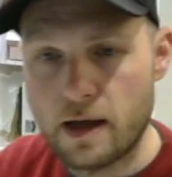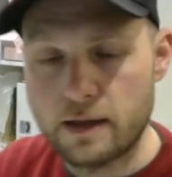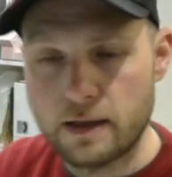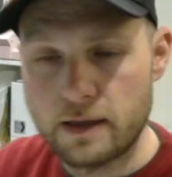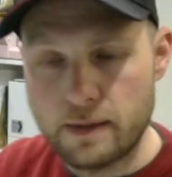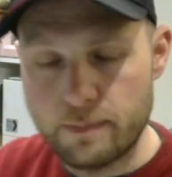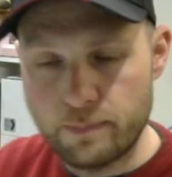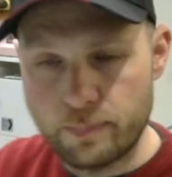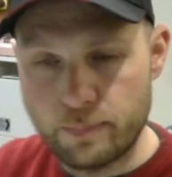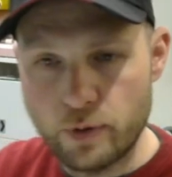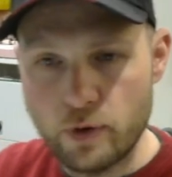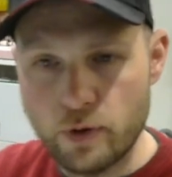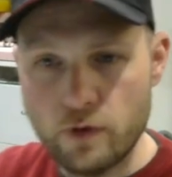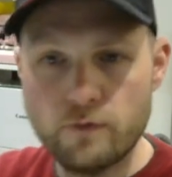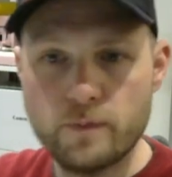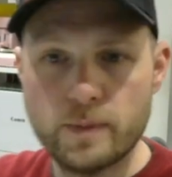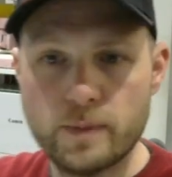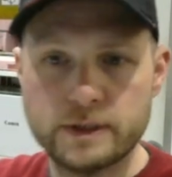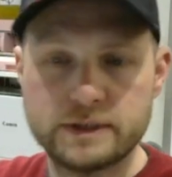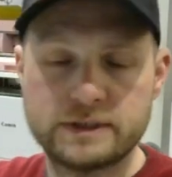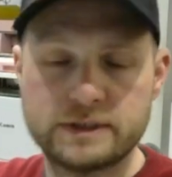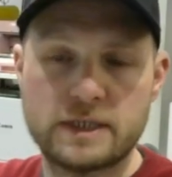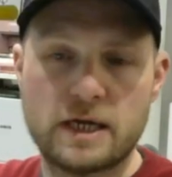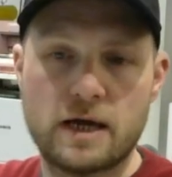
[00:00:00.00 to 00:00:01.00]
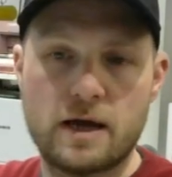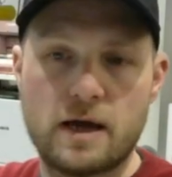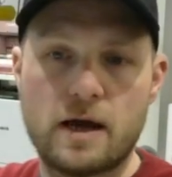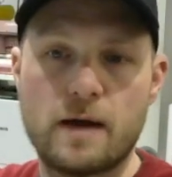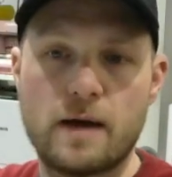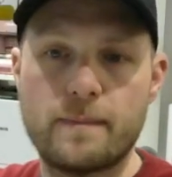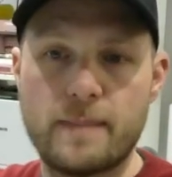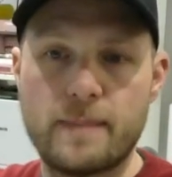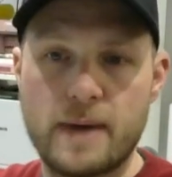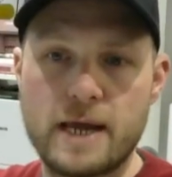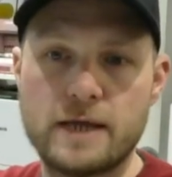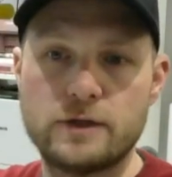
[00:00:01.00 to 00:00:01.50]
improvements that
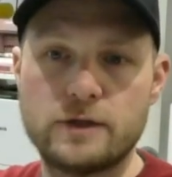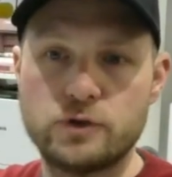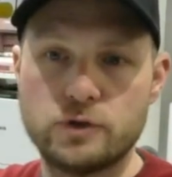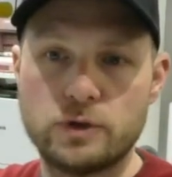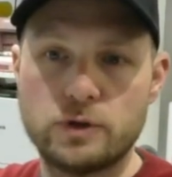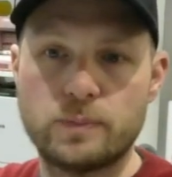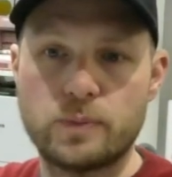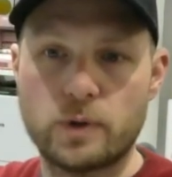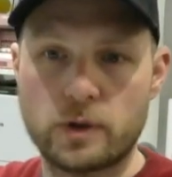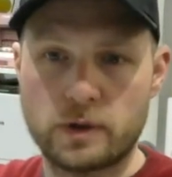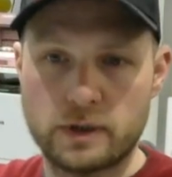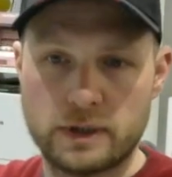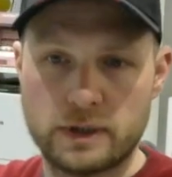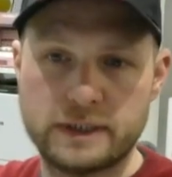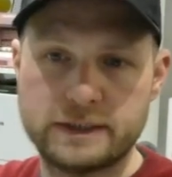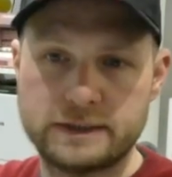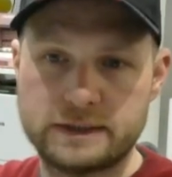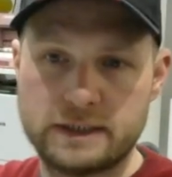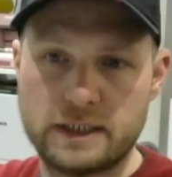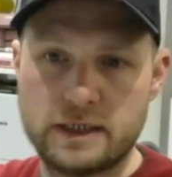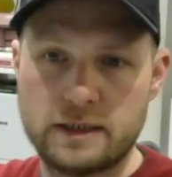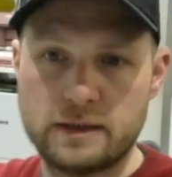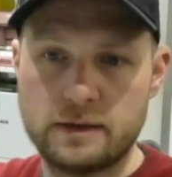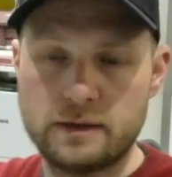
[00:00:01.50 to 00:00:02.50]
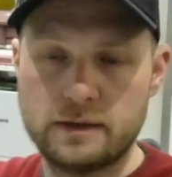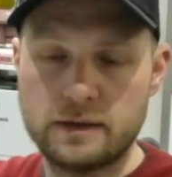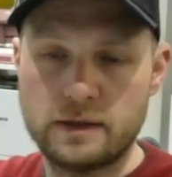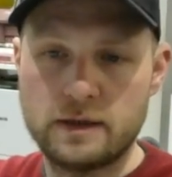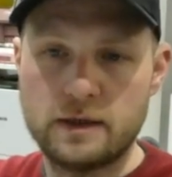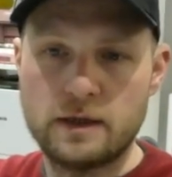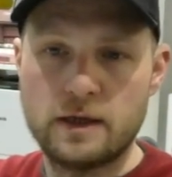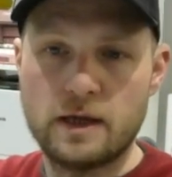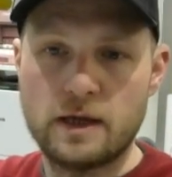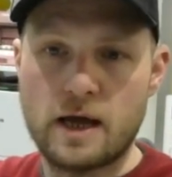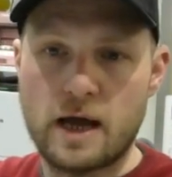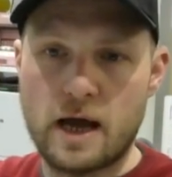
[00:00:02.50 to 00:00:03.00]
are made to the product listing,
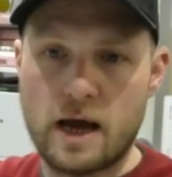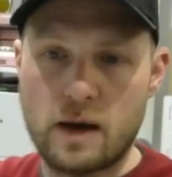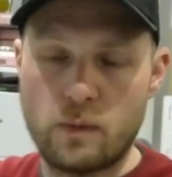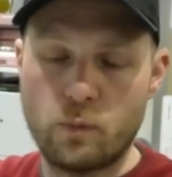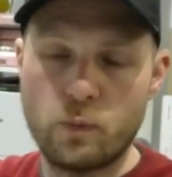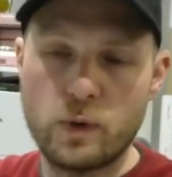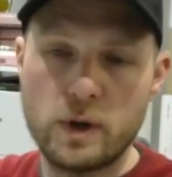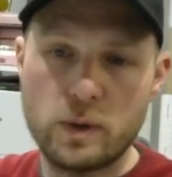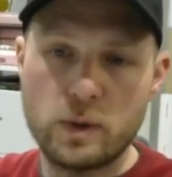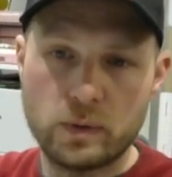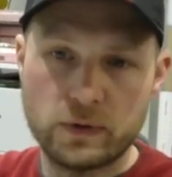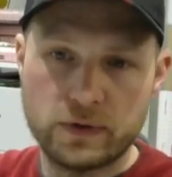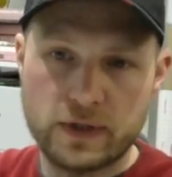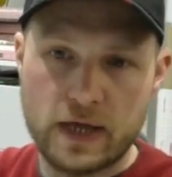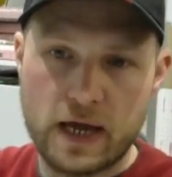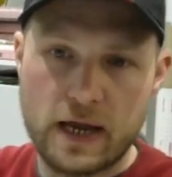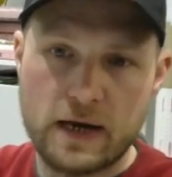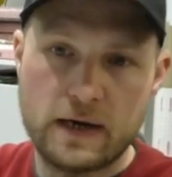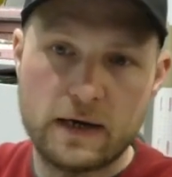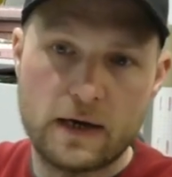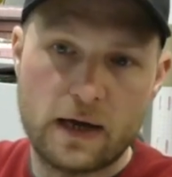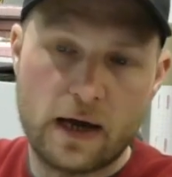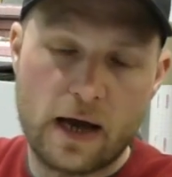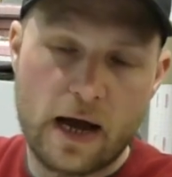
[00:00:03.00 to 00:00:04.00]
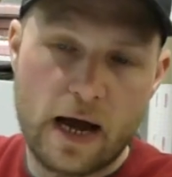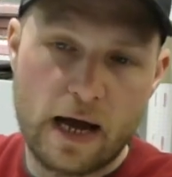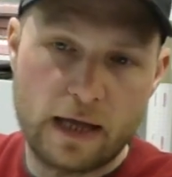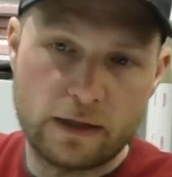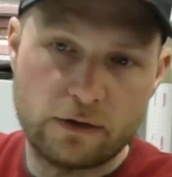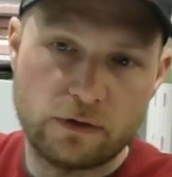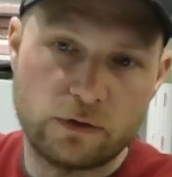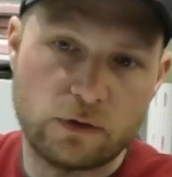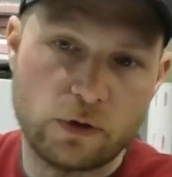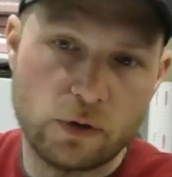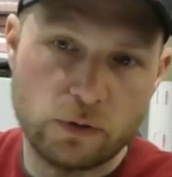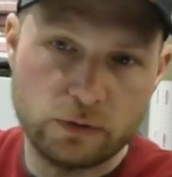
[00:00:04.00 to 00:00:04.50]
and we will then
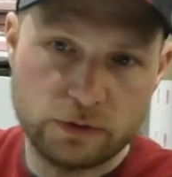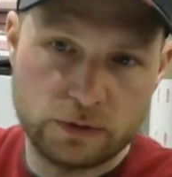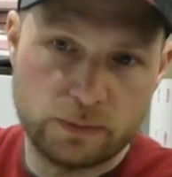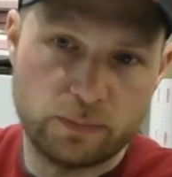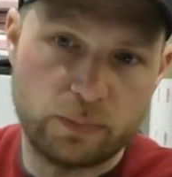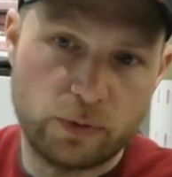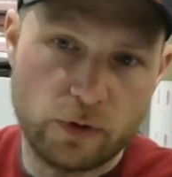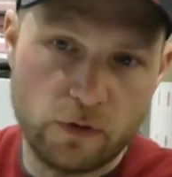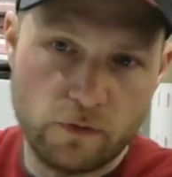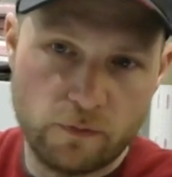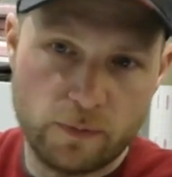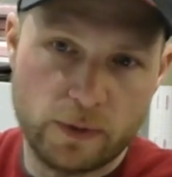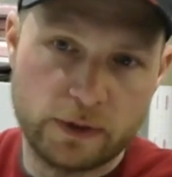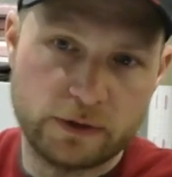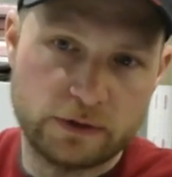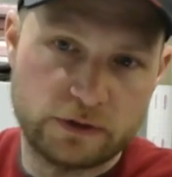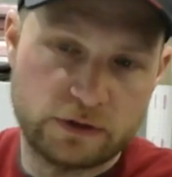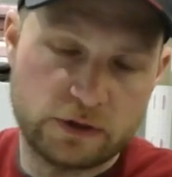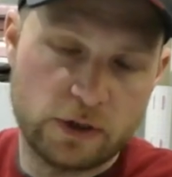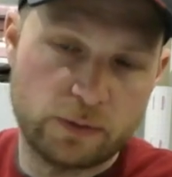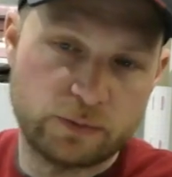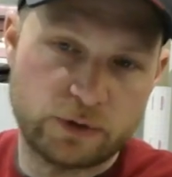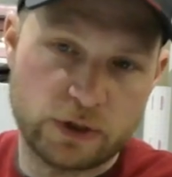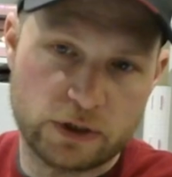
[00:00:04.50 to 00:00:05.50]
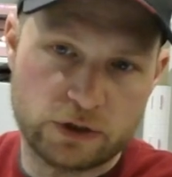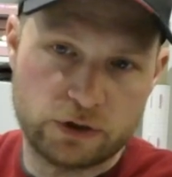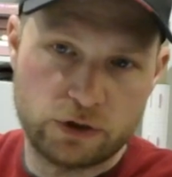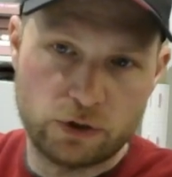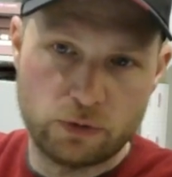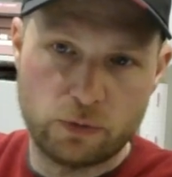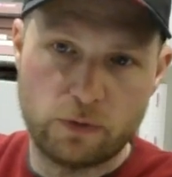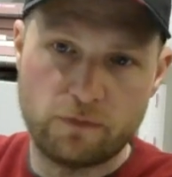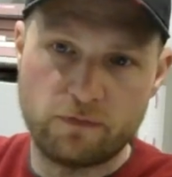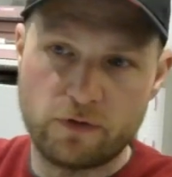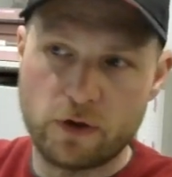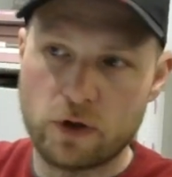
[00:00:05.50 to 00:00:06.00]
add those improvements subject
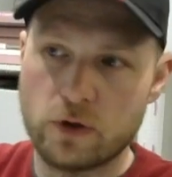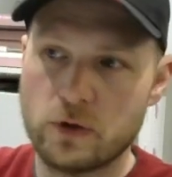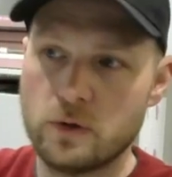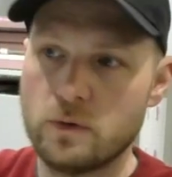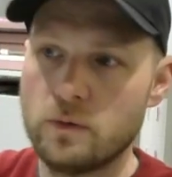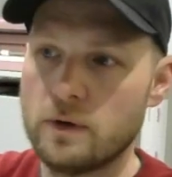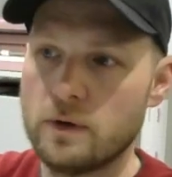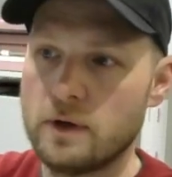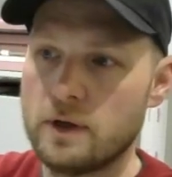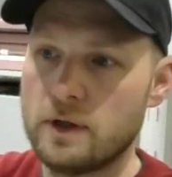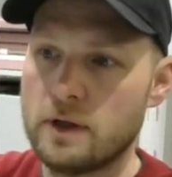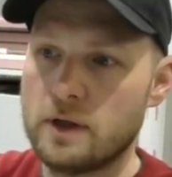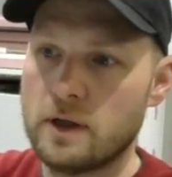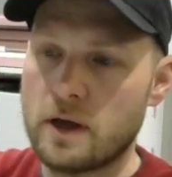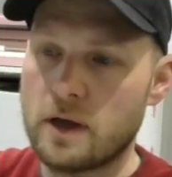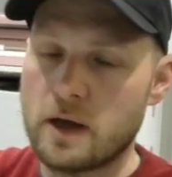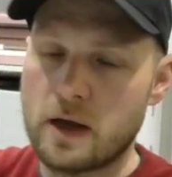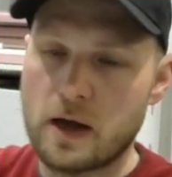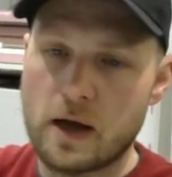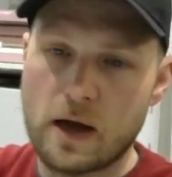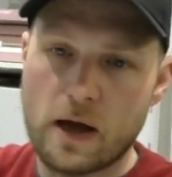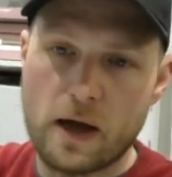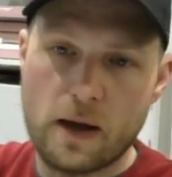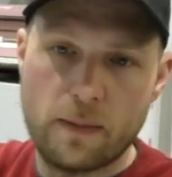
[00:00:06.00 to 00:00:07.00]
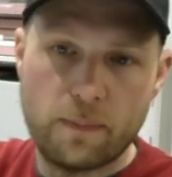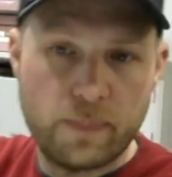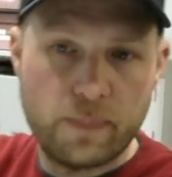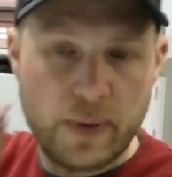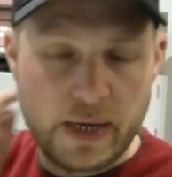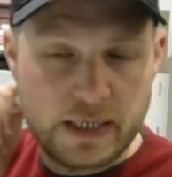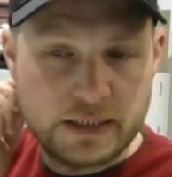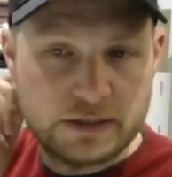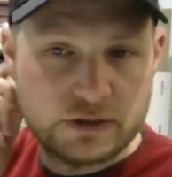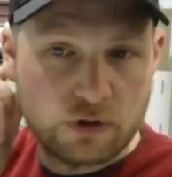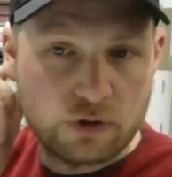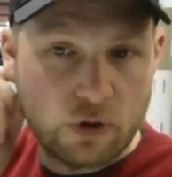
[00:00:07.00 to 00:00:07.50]
to review
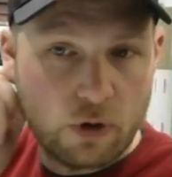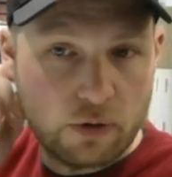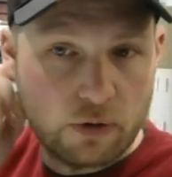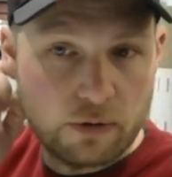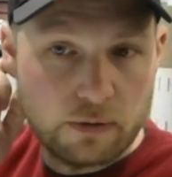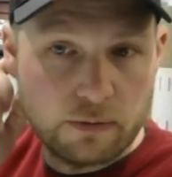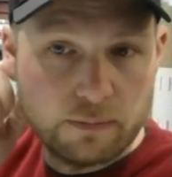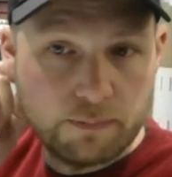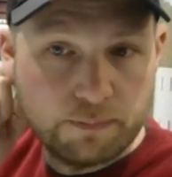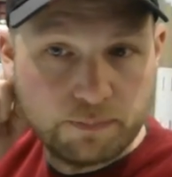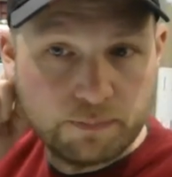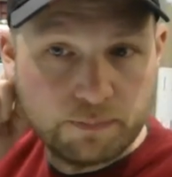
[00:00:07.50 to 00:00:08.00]
based on